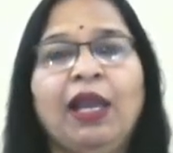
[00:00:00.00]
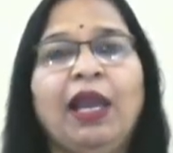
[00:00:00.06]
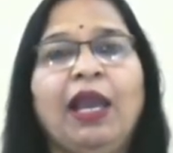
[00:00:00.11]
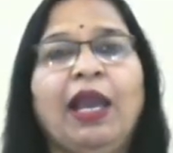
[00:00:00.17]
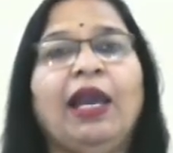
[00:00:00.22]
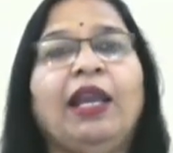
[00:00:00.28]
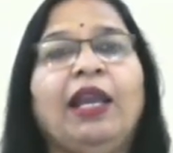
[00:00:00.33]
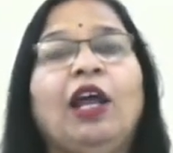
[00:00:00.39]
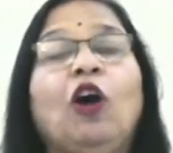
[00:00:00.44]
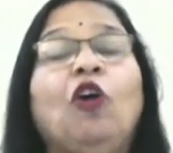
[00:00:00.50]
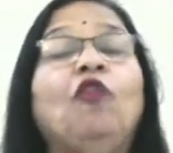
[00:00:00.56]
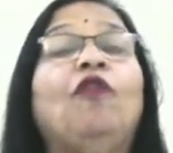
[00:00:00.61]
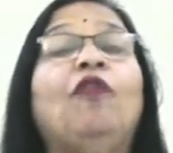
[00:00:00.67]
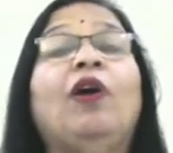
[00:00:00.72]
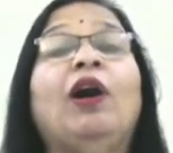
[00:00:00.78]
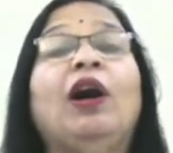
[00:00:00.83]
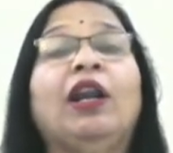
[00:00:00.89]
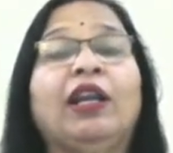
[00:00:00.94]
and how
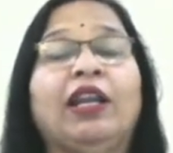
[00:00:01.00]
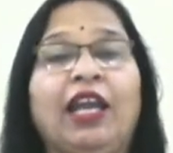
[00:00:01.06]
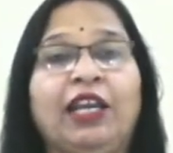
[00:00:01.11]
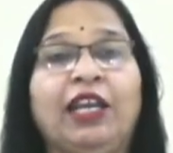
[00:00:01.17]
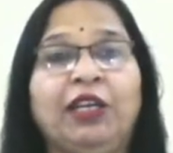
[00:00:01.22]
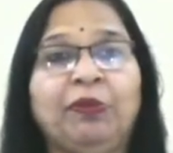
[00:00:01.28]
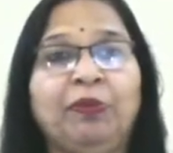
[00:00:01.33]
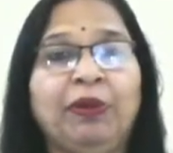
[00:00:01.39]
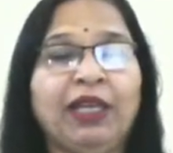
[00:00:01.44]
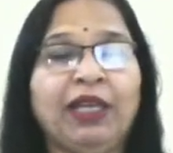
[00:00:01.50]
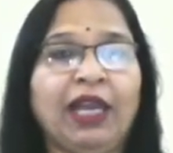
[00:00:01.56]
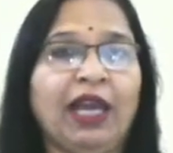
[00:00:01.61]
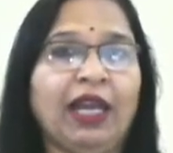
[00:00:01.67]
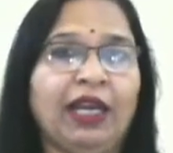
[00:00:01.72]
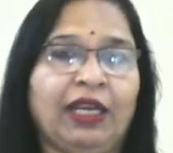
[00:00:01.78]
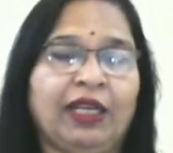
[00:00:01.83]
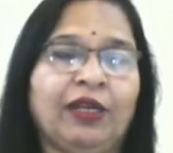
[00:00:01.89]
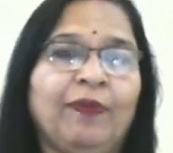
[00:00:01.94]
far can it be
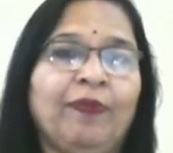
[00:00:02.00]
carried.